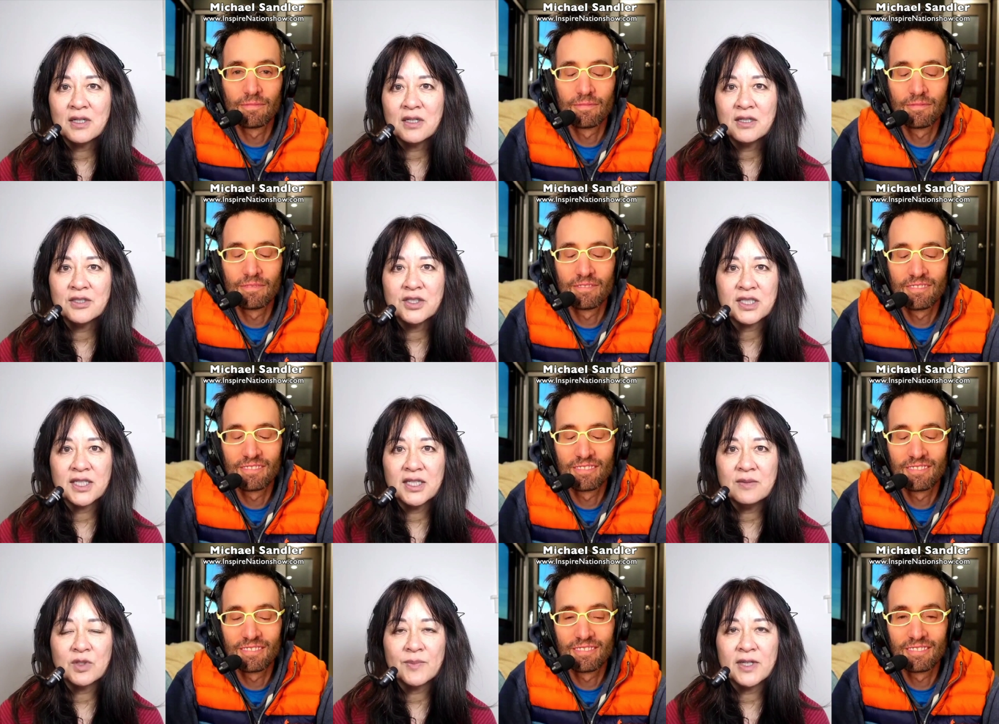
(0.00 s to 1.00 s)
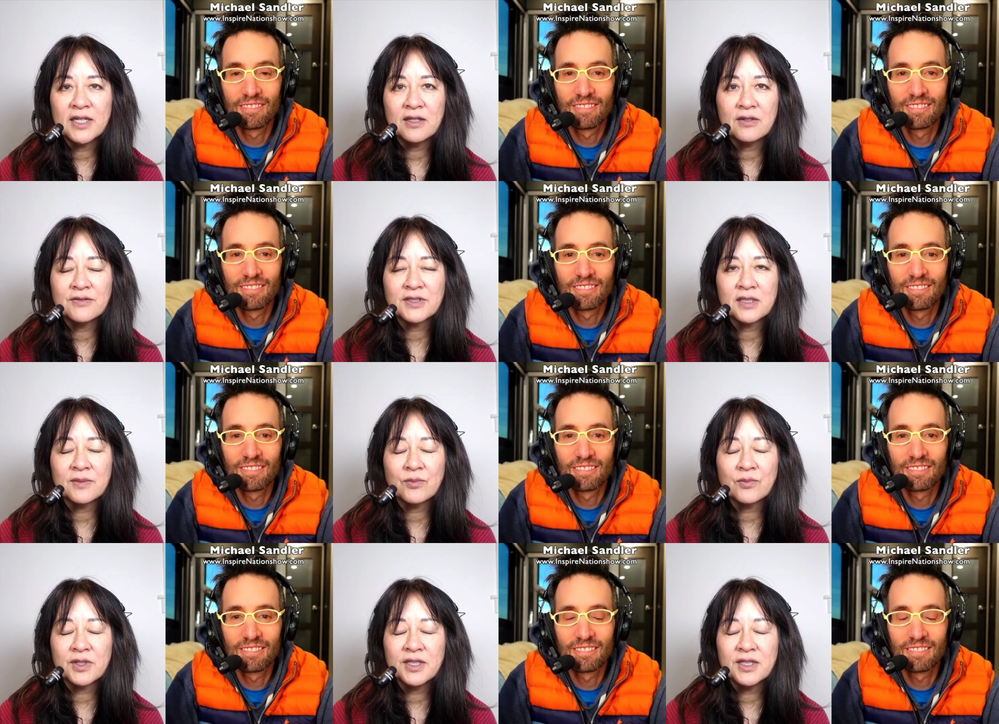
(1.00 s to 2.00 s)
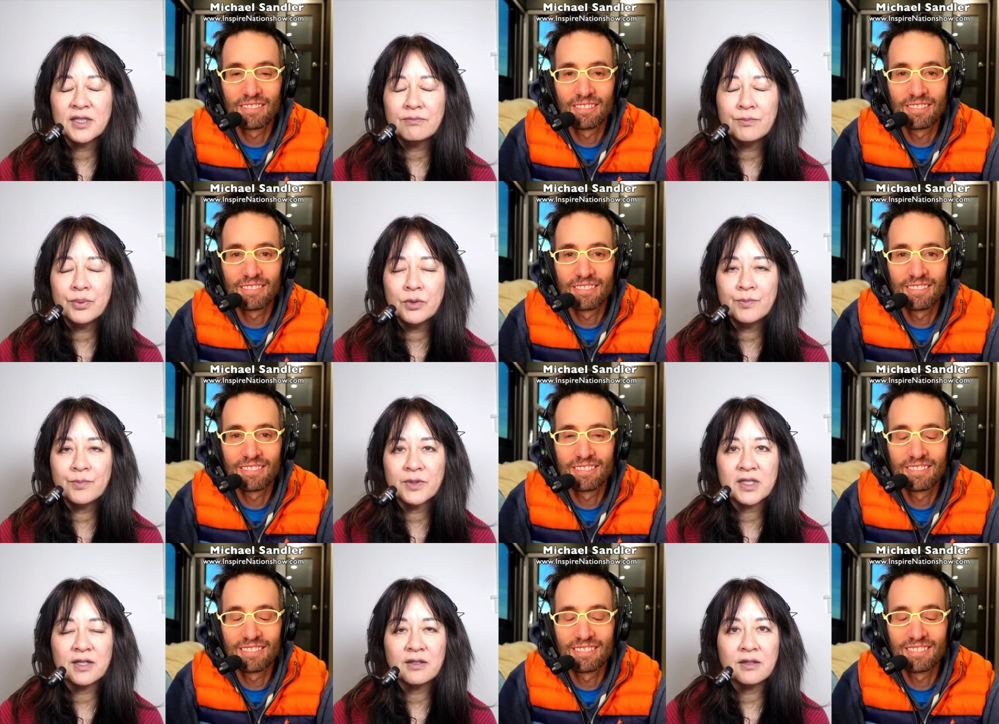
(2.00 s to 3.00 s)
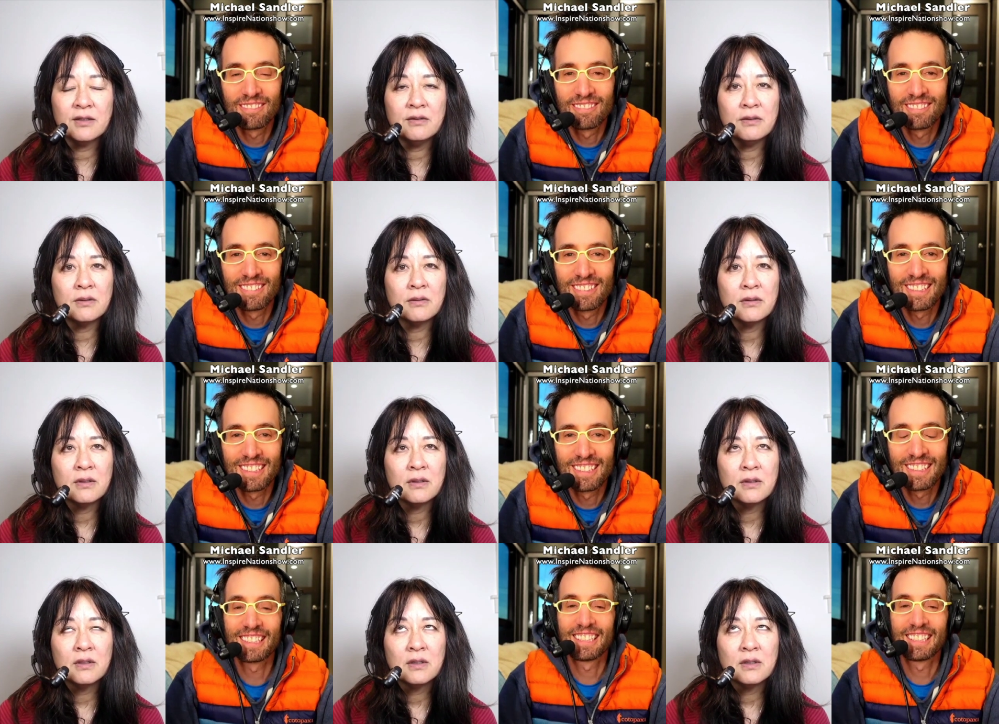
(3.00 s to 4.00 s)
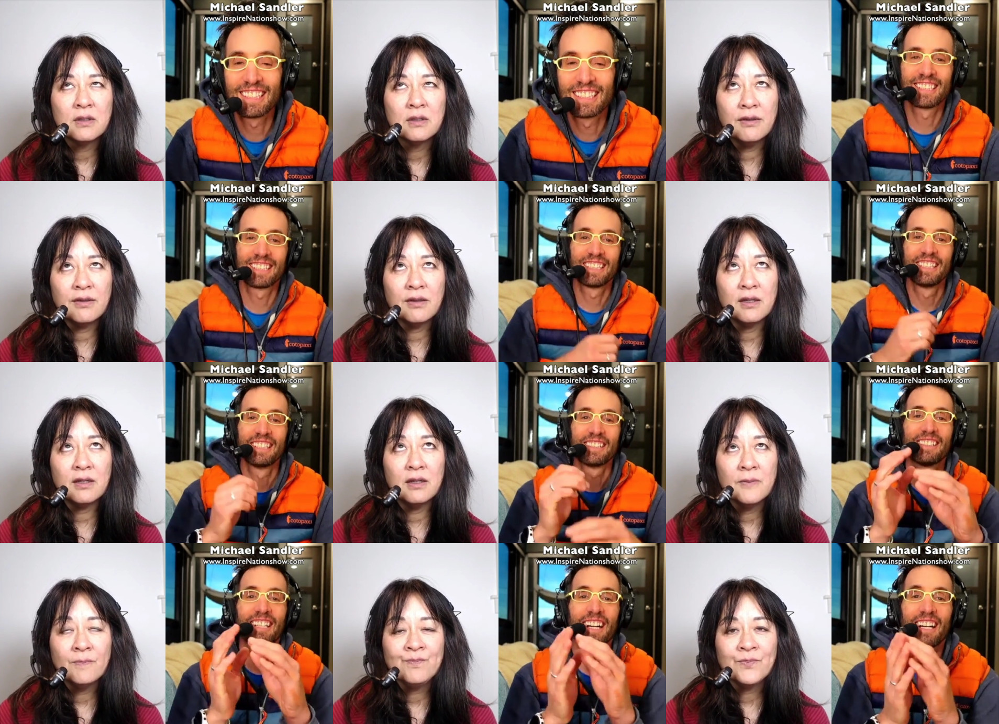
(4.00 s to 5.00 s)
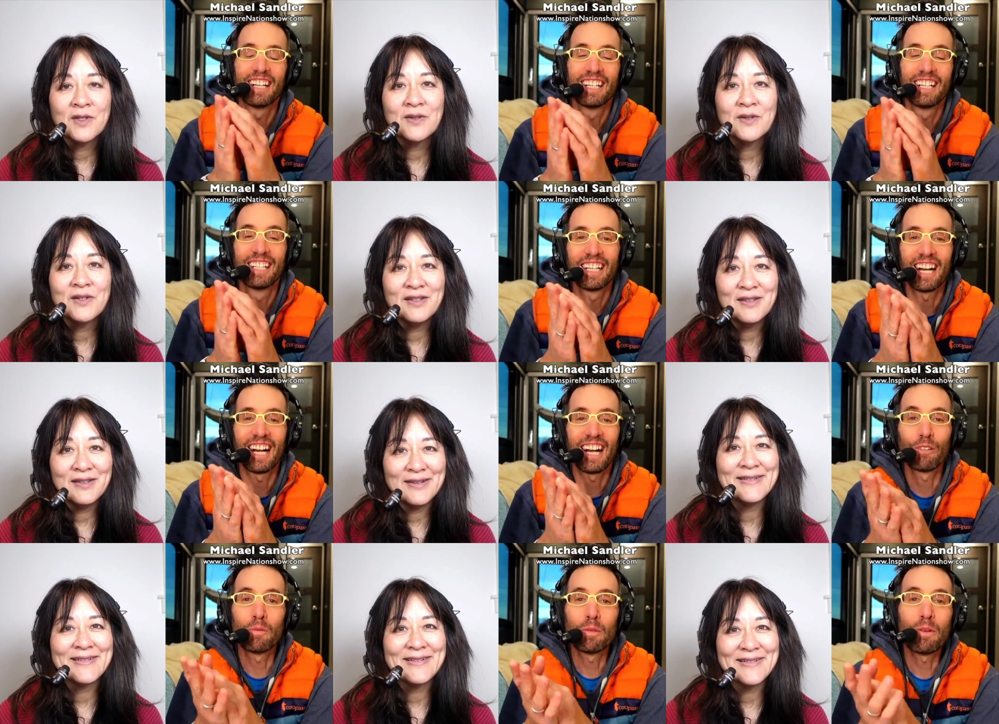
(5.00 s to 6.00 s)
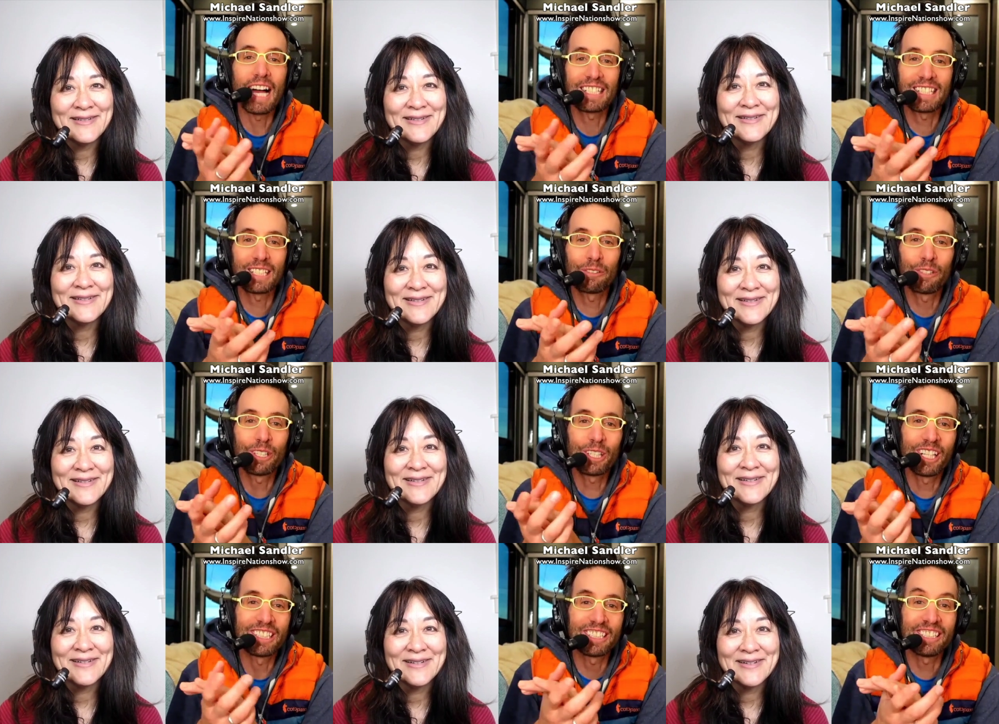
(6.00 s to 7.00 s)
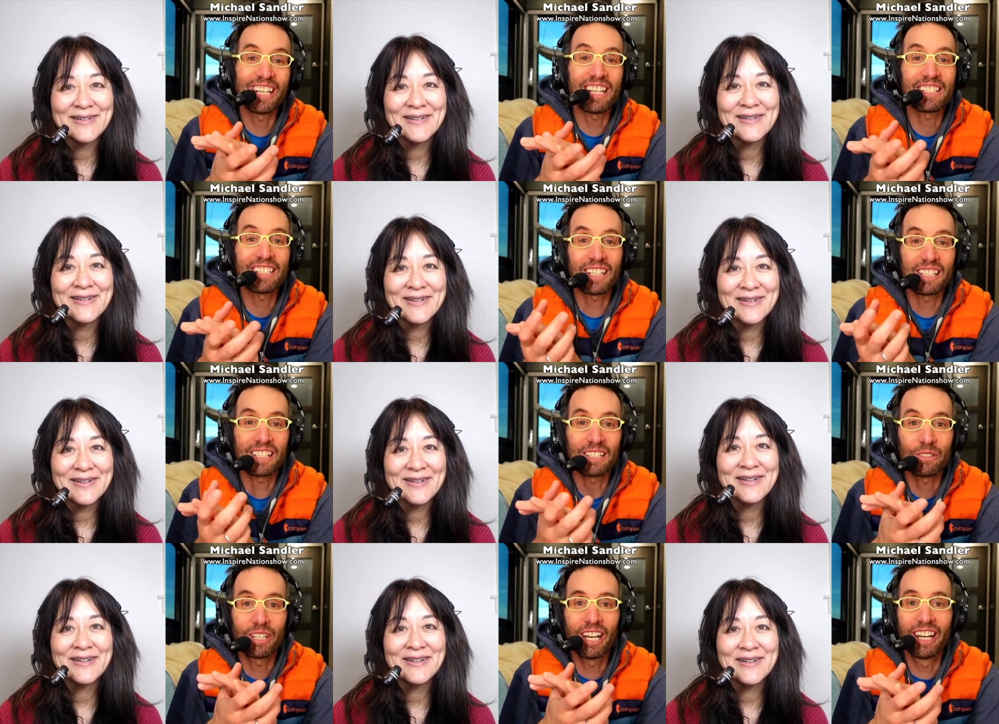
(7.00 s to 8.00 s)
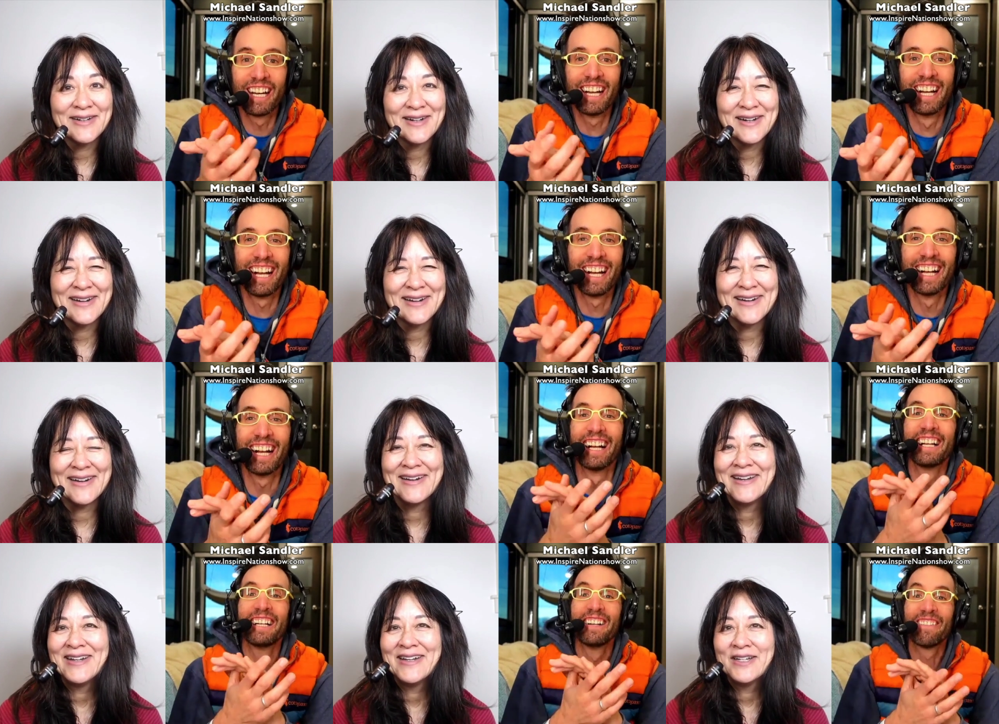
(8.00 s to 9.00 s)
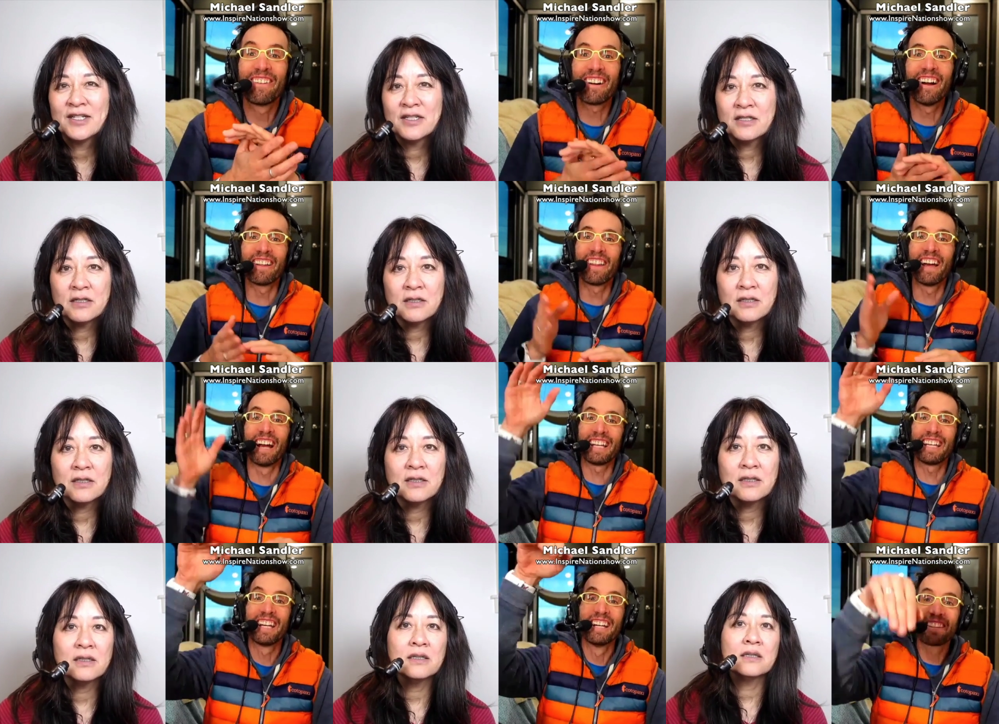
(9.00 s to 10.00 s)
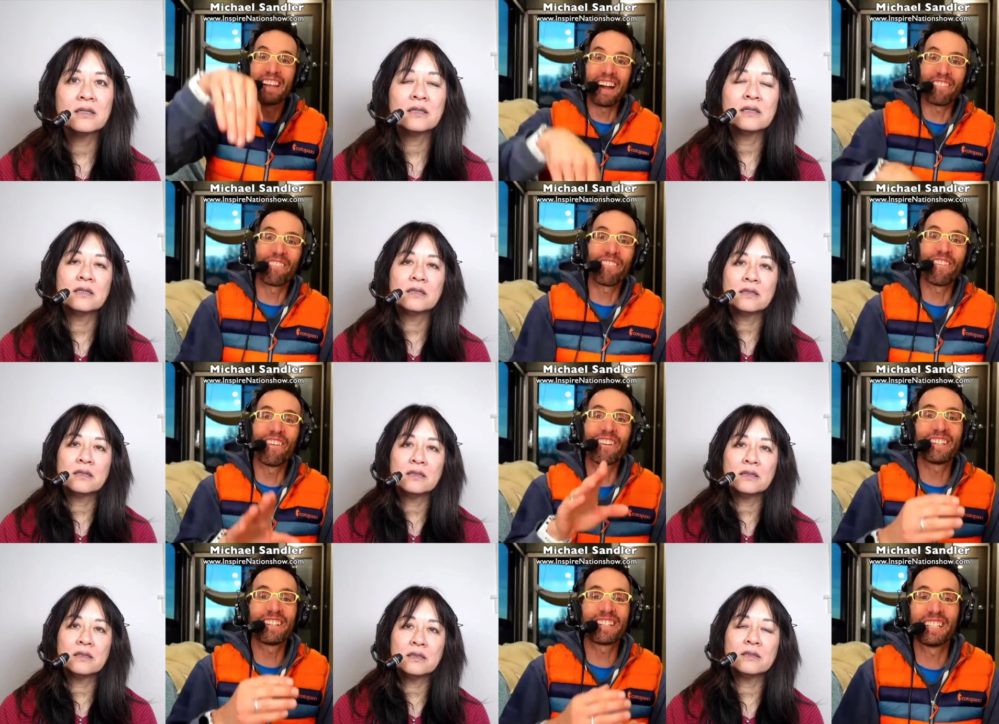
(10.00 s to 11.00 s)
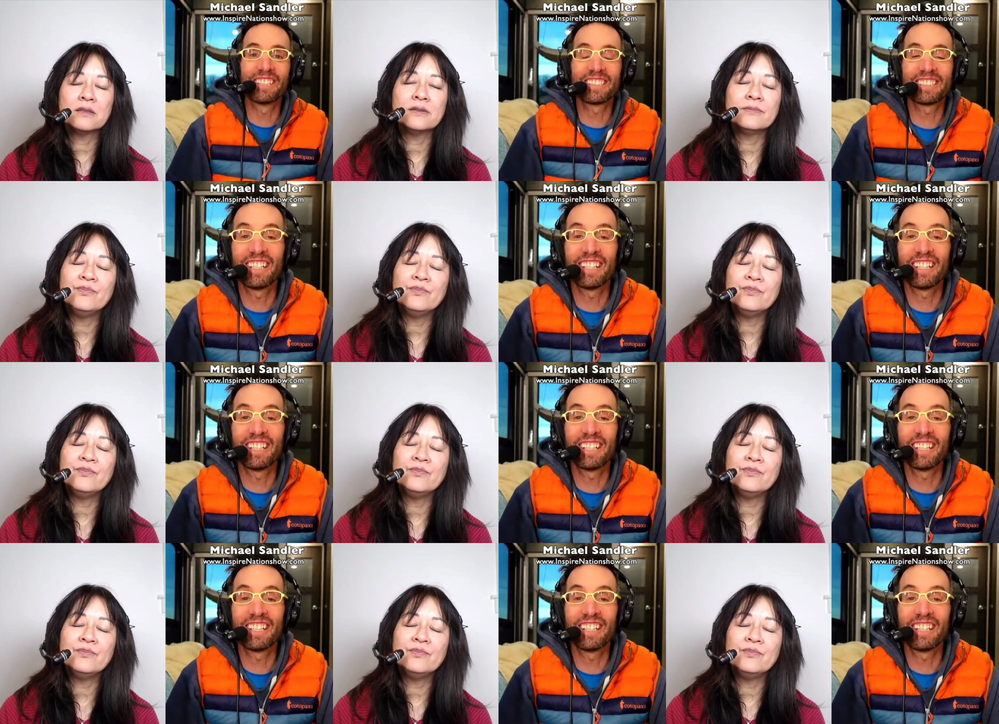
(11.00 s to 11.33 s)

Speaker 1: it just came to my head all of a sudden. I'm running and boop, it's like, oh, I see.
Speaker 2: Yeah. I will be passing the word on to Jessica because we're on that roller coaster.